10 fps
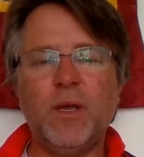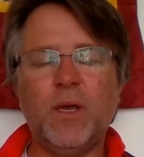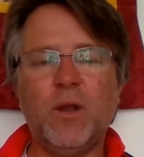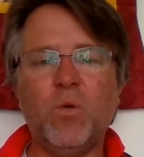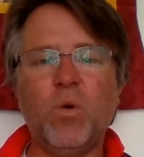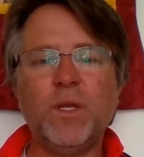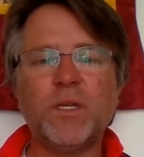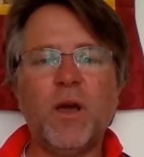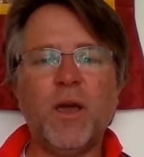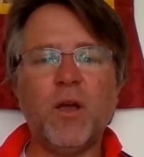You know what is
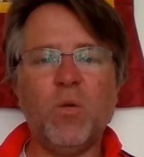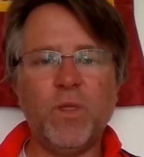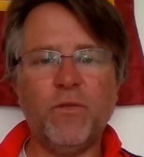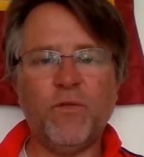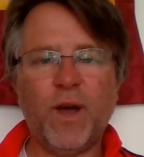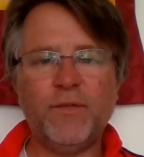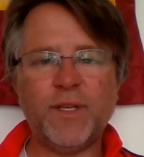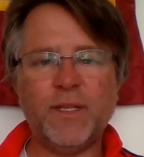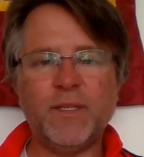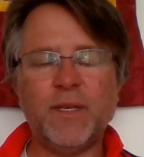going on with the five
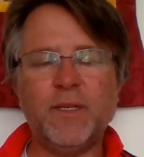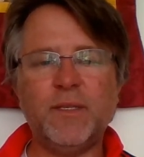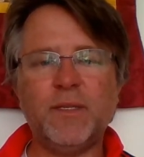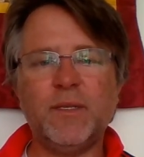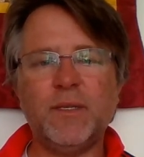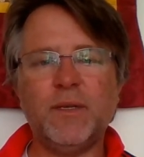senses,